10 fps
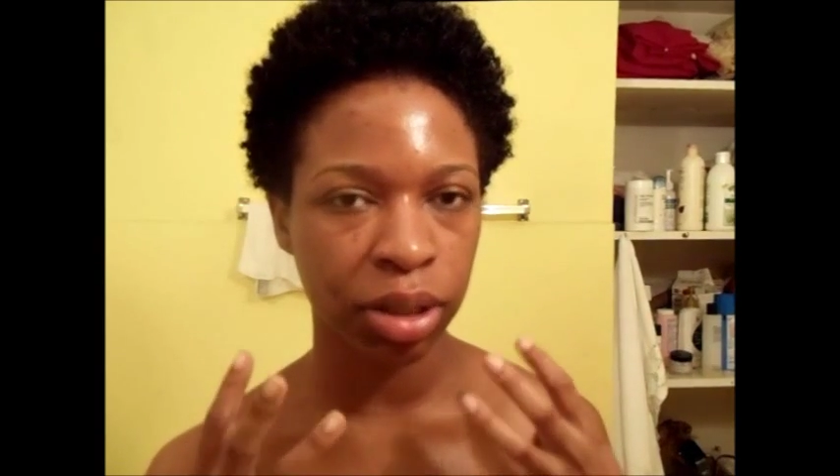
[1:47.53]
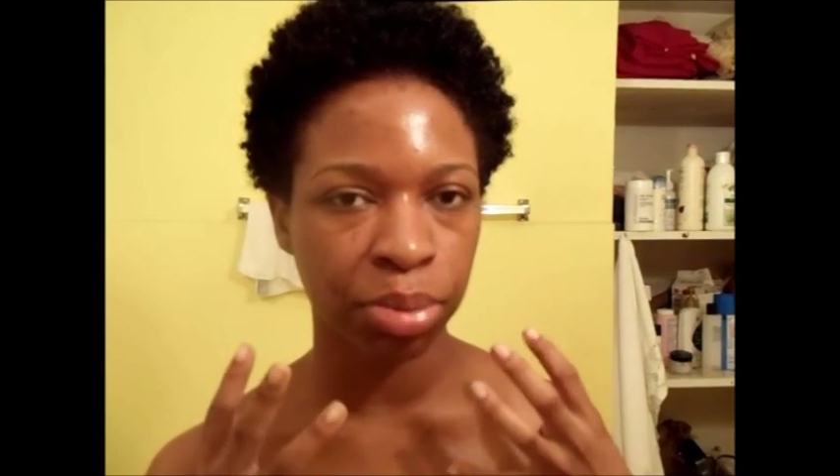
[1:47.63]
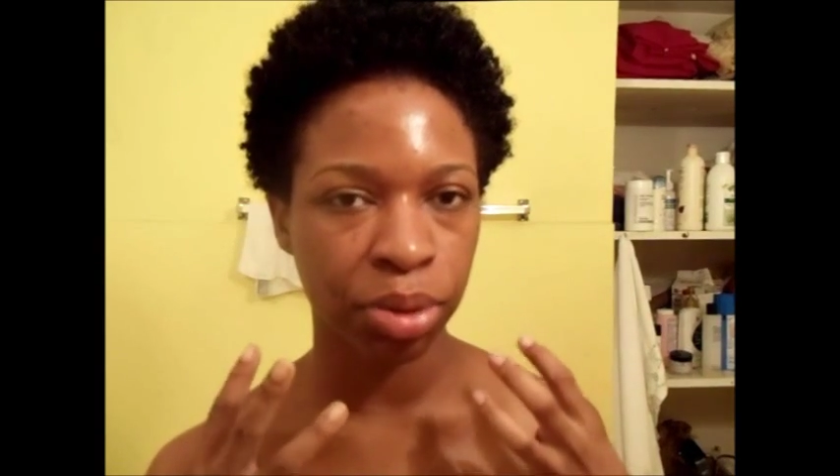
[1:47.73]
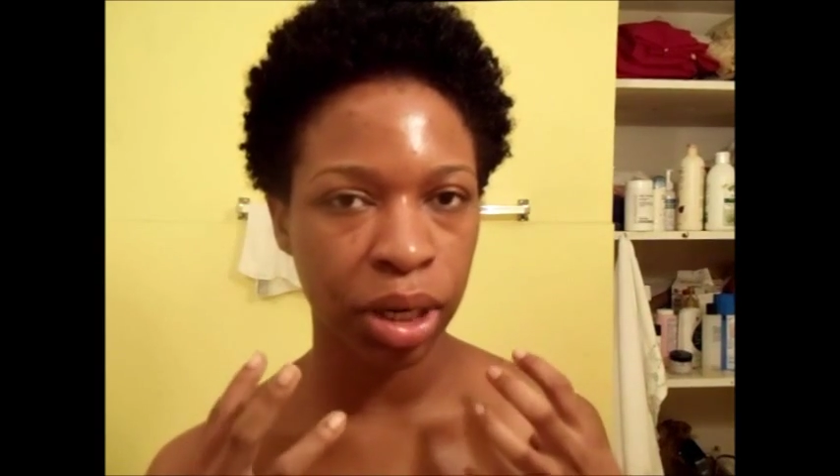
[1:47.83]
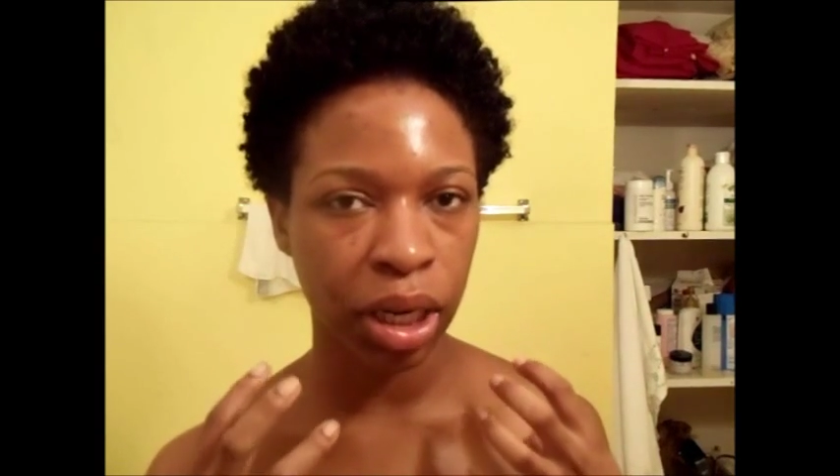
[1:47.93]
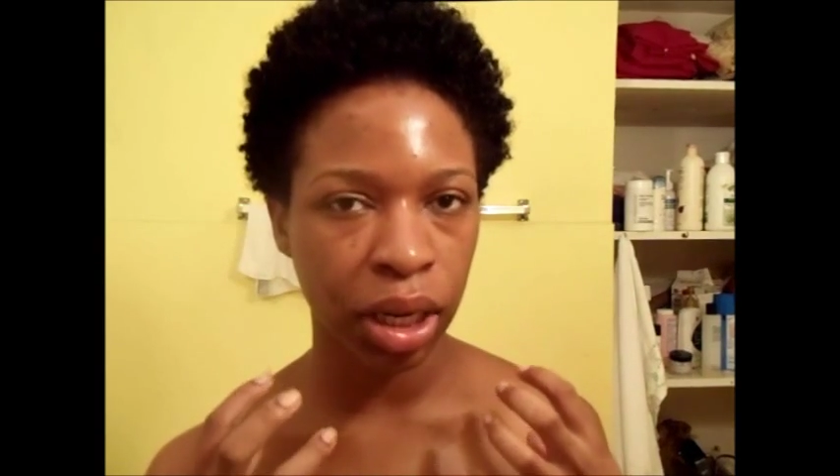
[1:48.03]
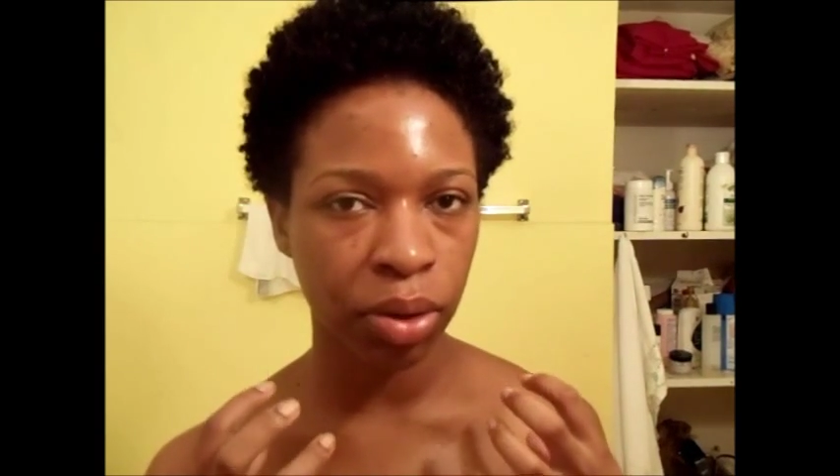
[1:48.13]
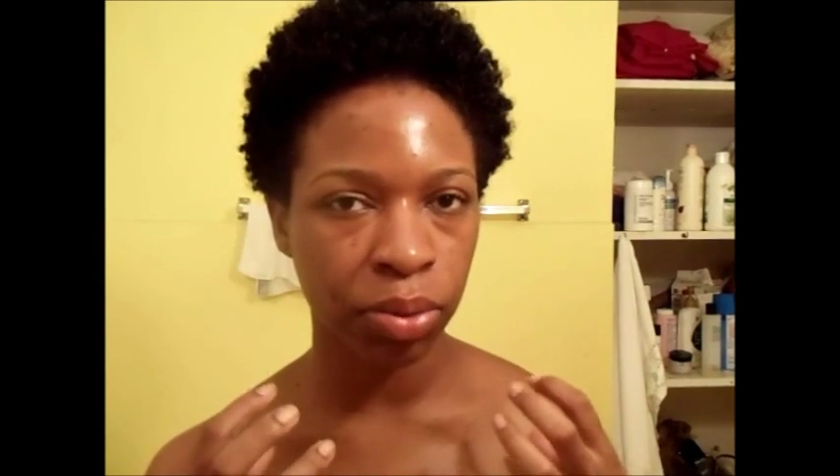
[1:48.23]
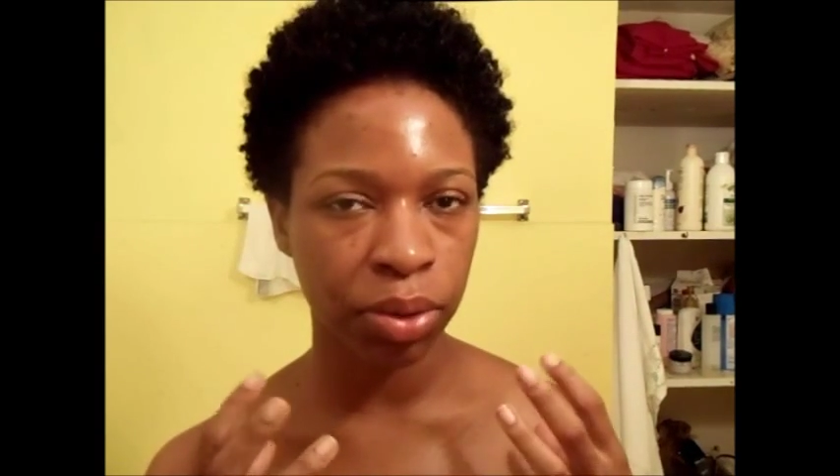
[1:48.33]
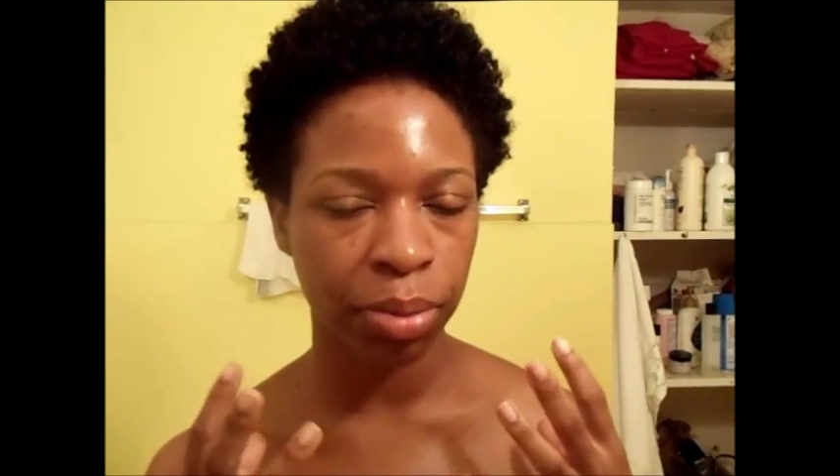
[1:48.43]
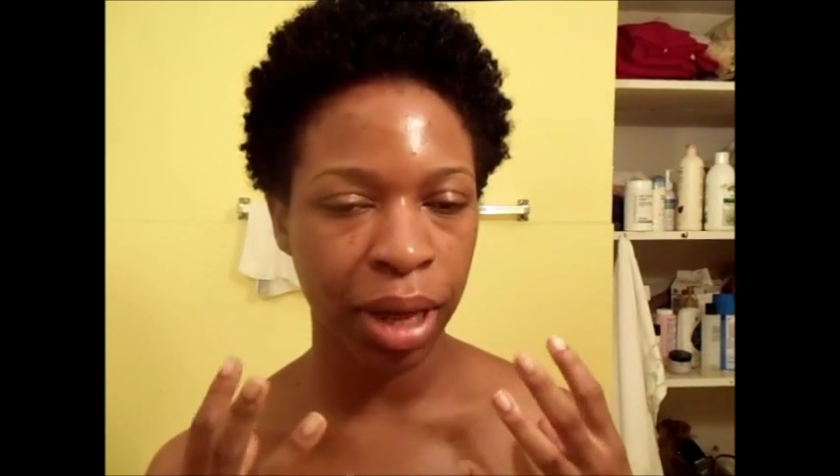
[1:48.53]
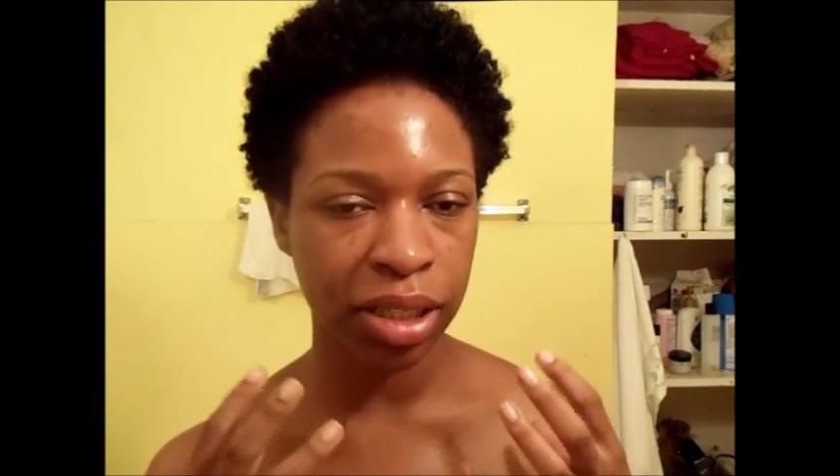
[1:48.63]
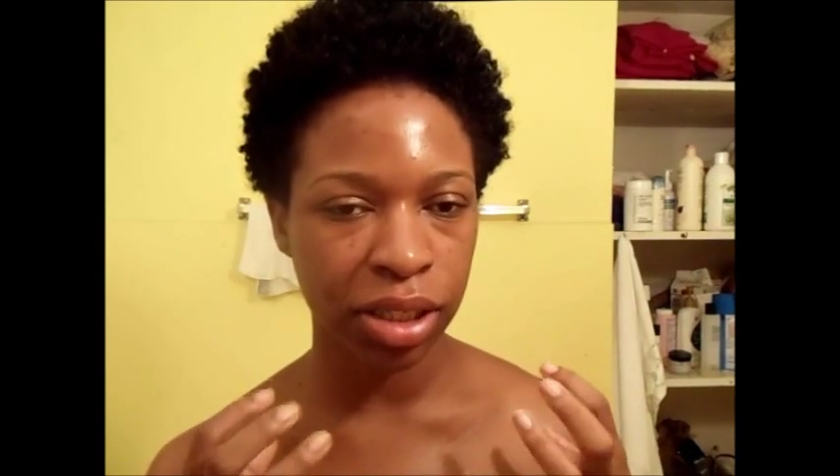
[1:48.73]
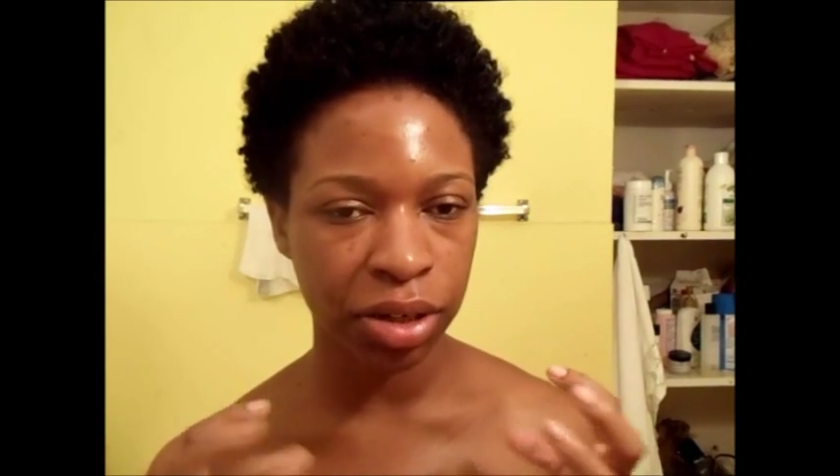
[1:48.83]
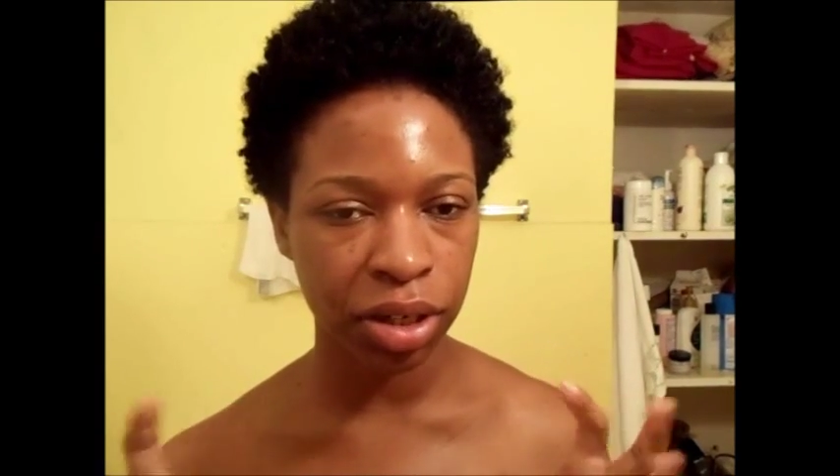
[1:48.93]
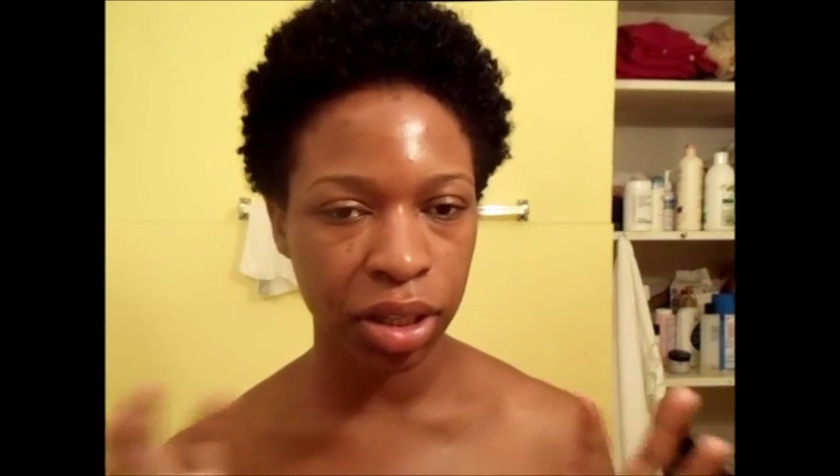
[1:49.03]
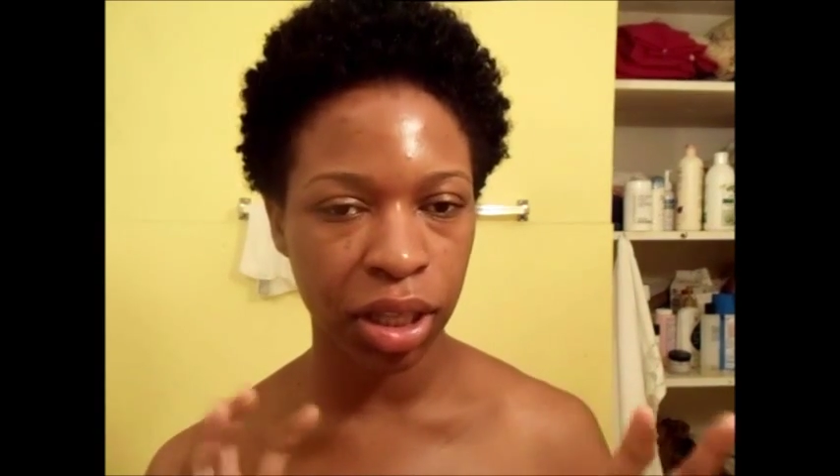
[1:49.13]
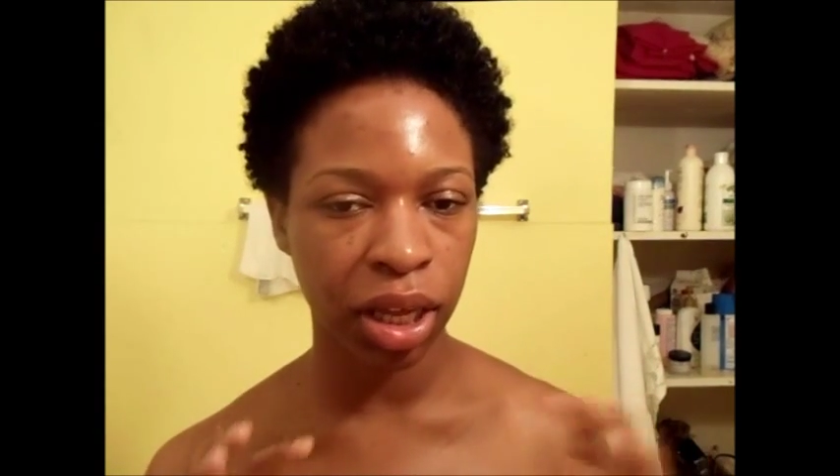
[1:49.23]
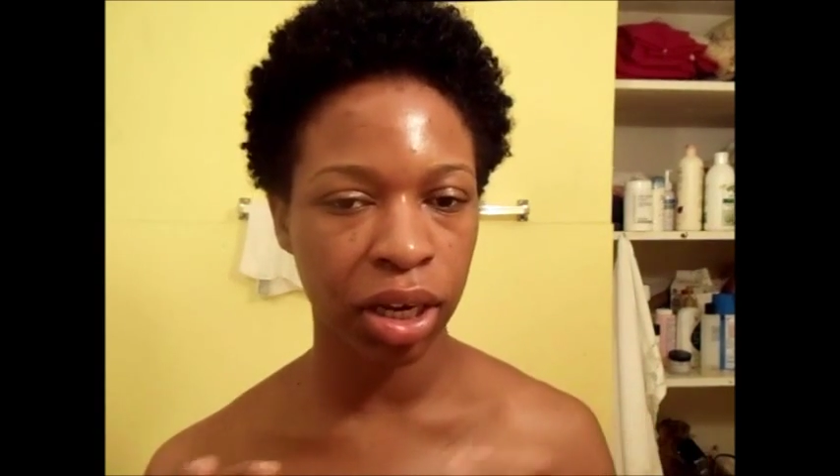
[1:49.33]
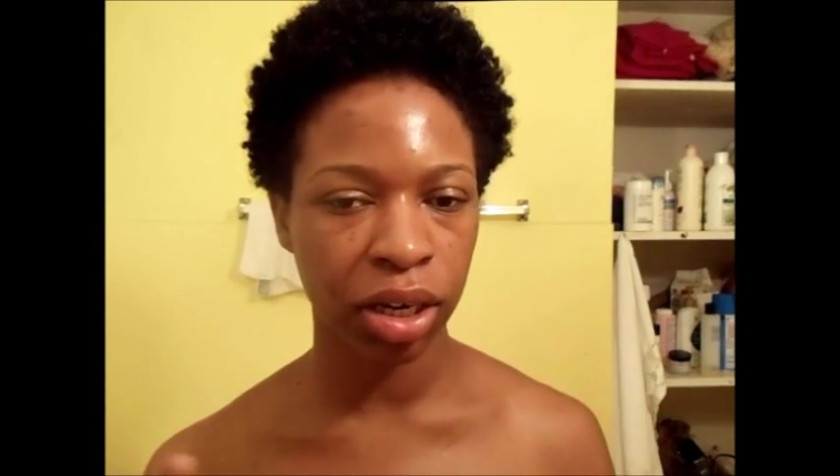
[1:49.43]
bringing the bacteria
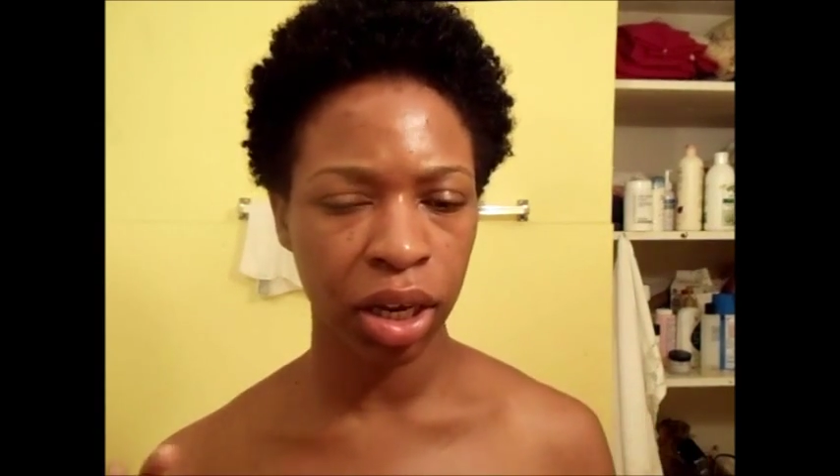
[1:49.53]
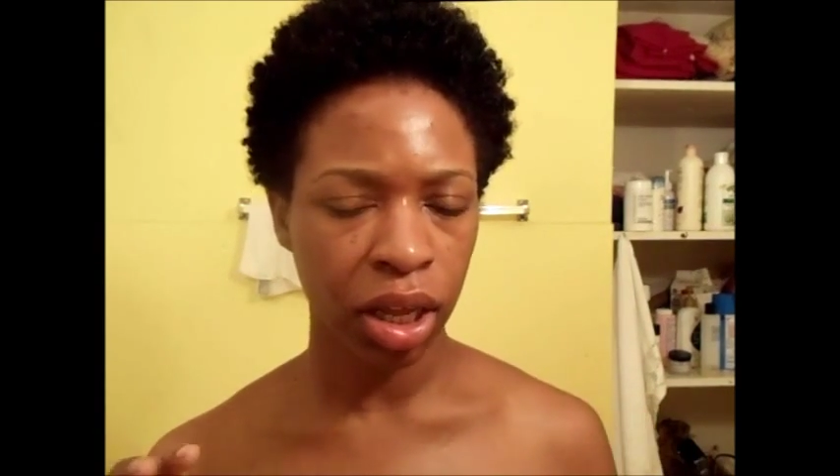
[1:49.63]
that